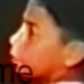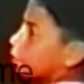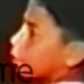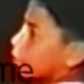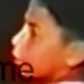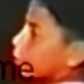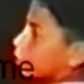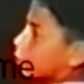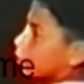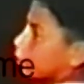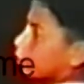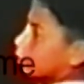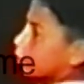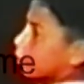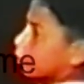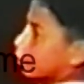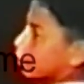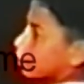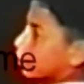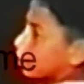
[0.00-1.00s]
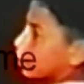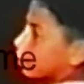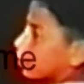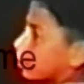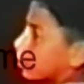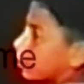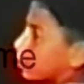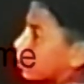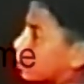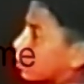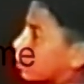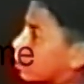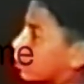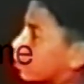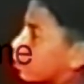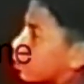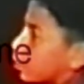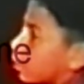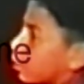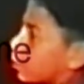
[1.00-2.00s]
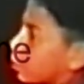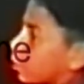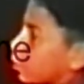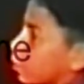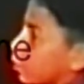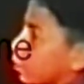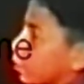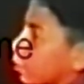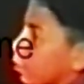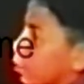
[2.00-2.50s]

the voices say, the